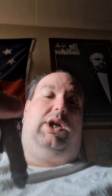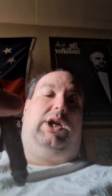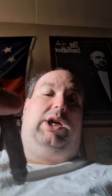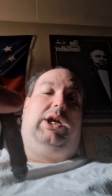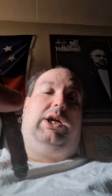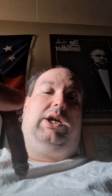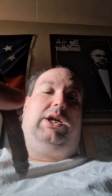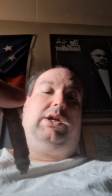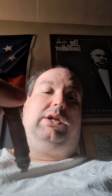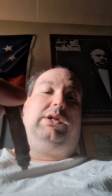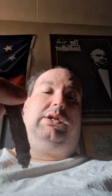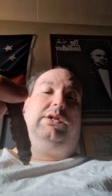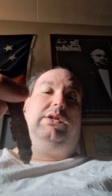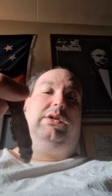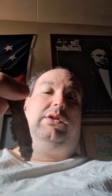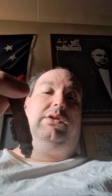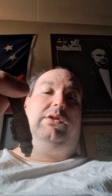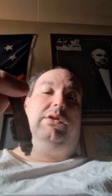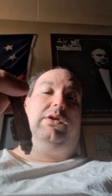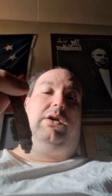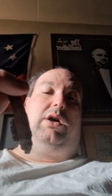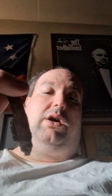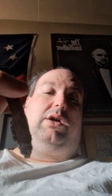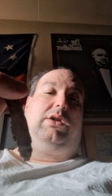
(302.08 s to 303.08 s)
And
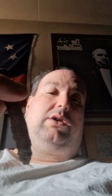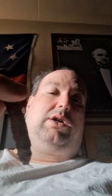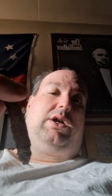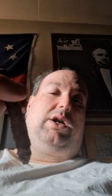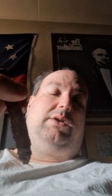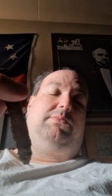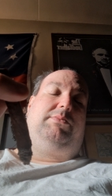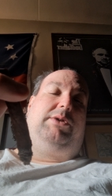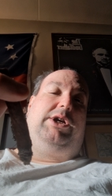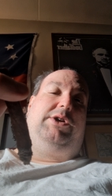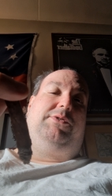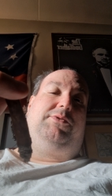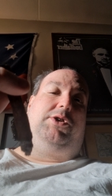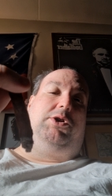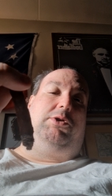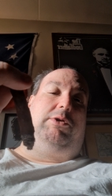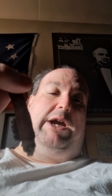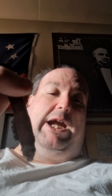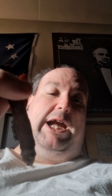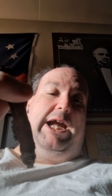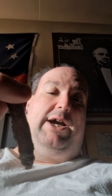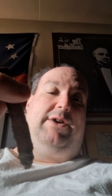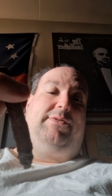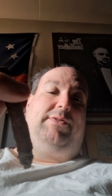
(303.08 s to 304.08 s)
holler at me if you
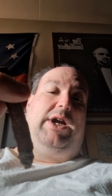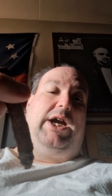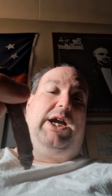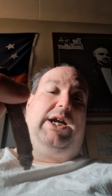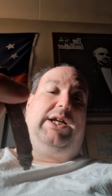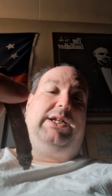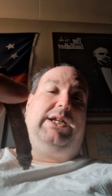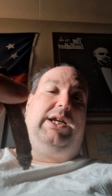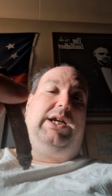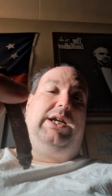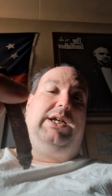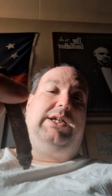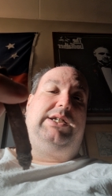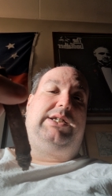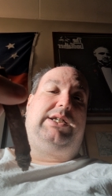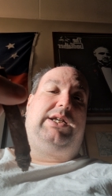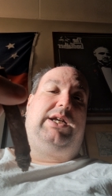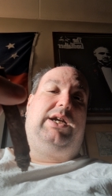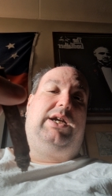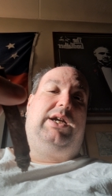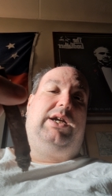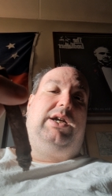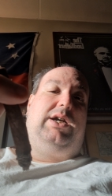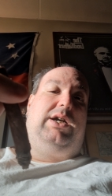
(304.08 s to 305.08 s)
have had these.
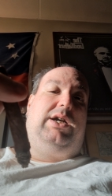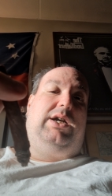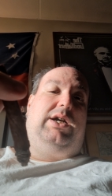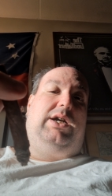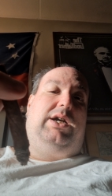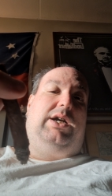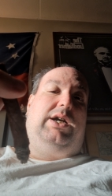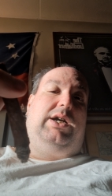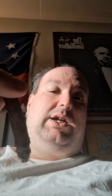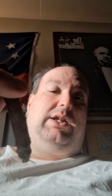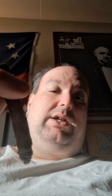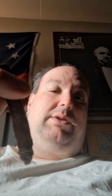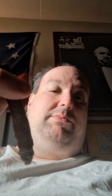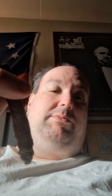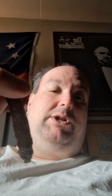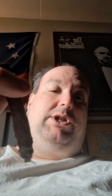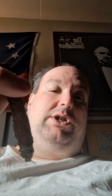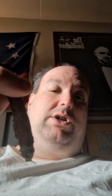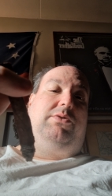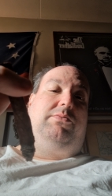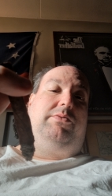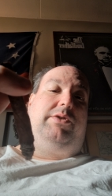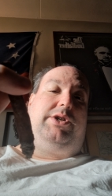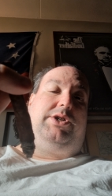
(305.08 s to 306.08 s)
And let me
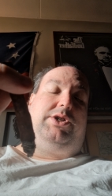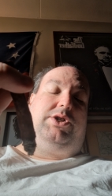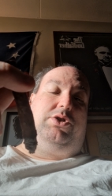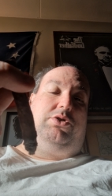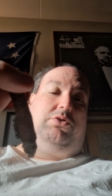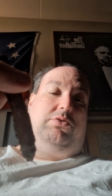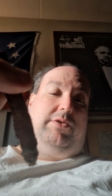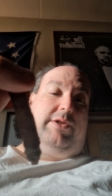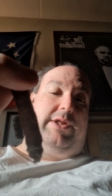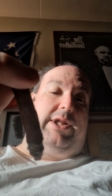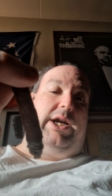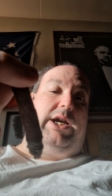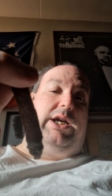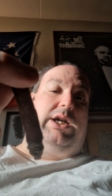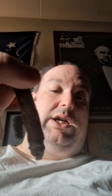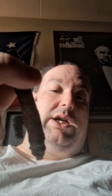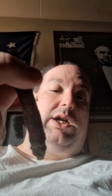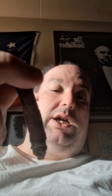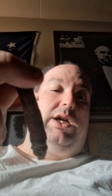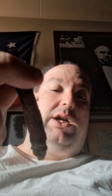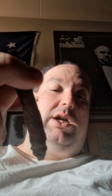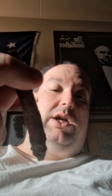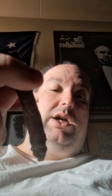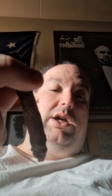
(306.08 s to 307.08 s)
know what you
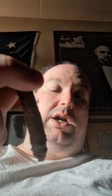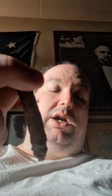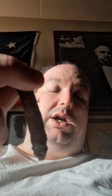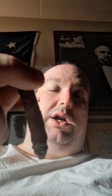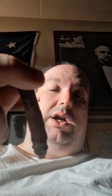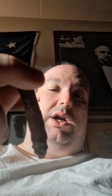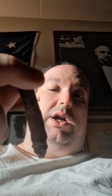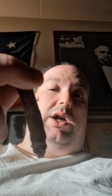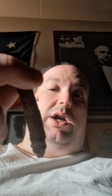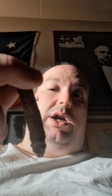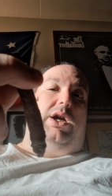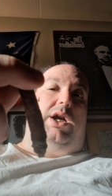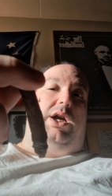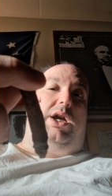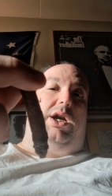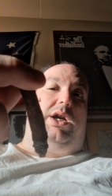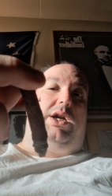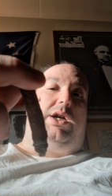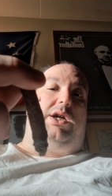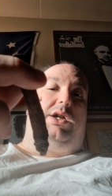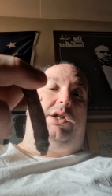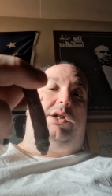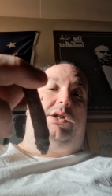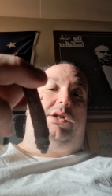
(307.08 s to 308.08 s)
think.
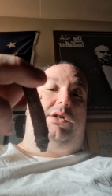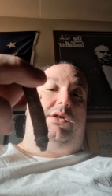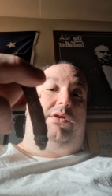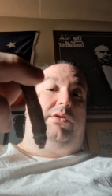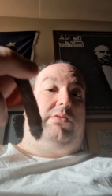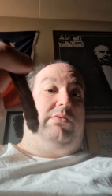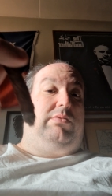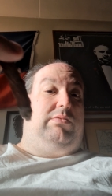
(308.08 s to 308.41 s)
And